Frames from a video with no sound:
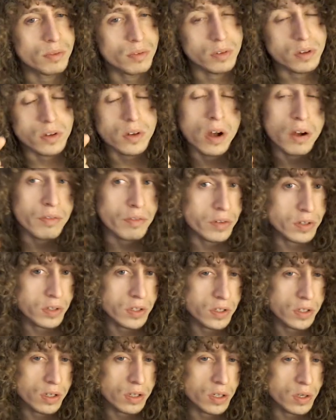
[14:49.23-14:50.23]
of
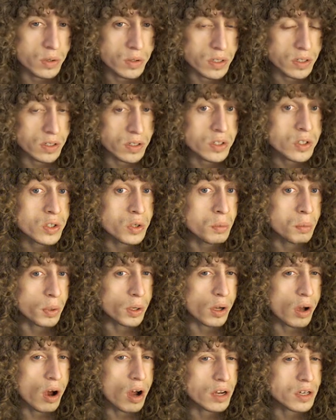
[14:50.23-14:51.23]
this, using the
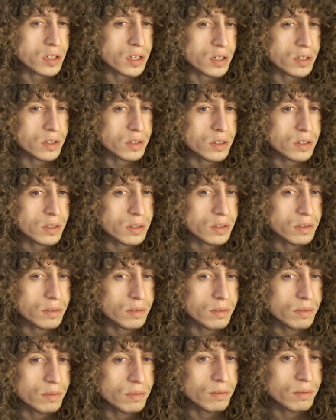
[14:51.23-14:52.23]
superconscious
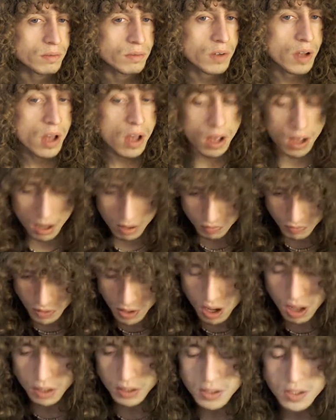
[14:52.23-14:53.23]
of
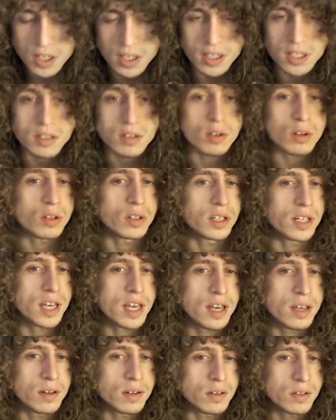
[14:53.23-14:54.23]
knowledge that eternally
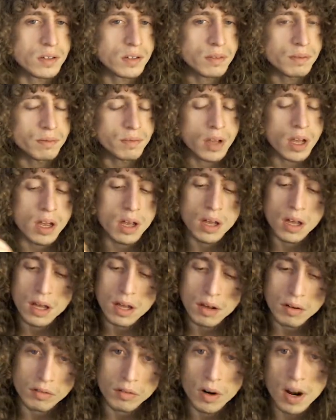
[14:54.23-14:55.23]
is.
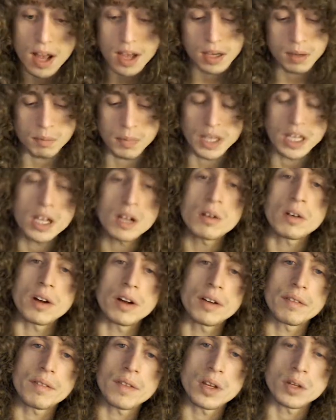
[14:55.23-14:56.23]
Varahamihira
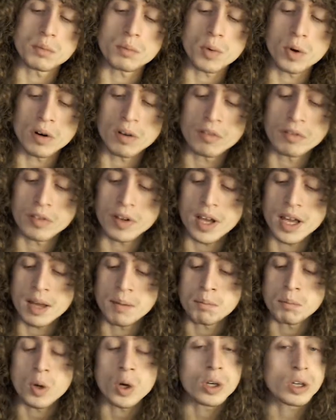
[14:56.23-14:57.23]
is more of a
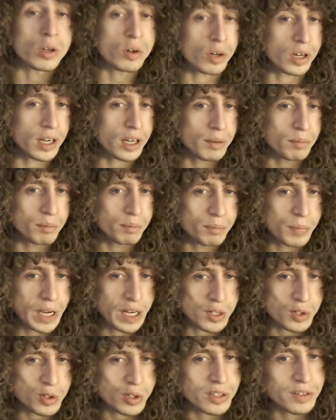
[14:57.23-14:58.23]
Mercury patron.